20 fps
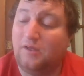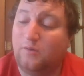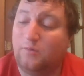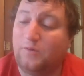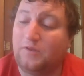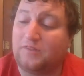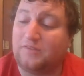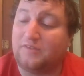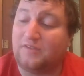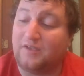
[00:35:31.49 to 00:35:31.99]

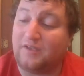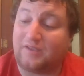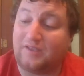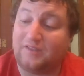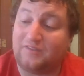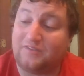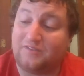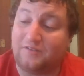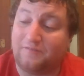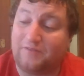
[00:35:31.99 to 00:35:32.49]
with
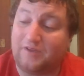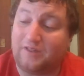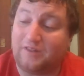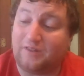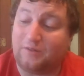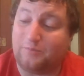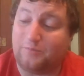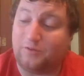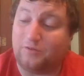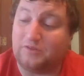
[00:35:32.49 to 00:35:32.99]
tickets
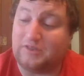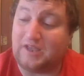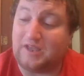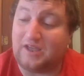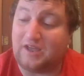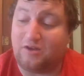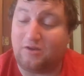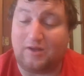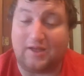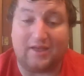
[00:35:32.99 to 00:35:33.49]
available
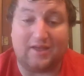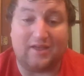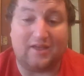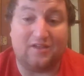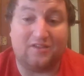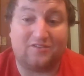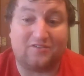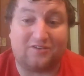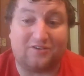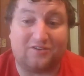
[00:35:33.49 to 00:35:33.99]
now at
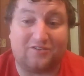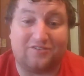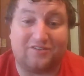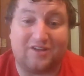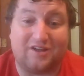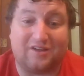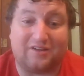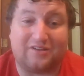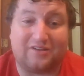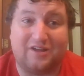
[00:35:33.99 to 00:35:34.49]

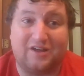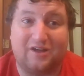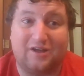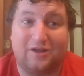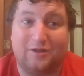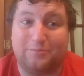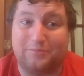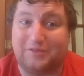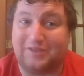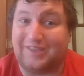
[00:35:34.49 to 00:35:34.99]

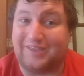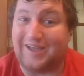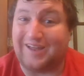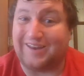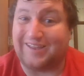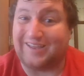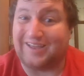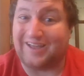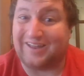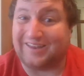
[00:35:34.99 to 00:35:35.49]
Huskers.com,
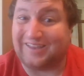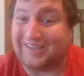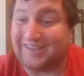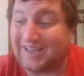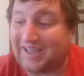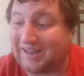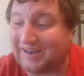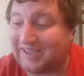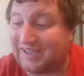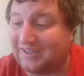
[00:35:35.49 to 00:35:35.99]
yada, yada,
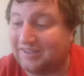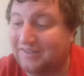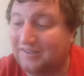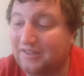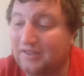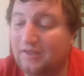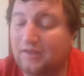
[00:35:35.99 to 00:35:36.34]
yada.